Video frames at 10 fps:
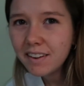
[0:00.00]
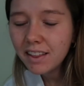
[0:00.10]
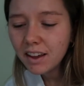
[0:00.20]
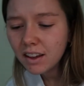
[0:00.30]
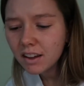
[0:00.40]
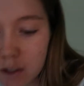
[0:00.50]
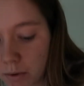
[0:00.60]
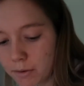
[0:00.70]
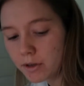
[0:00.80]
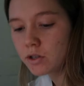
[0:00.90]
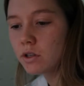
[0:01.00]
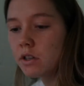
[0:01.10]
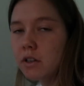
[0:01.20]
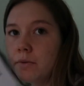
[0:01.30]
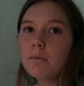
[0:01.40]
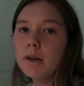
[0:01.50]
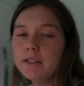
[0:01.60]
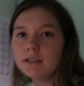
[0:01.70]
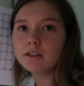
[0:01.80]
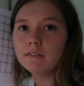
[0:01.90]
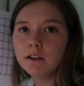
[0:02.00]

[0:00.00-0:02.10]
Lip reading: I think that's pretty much the basics of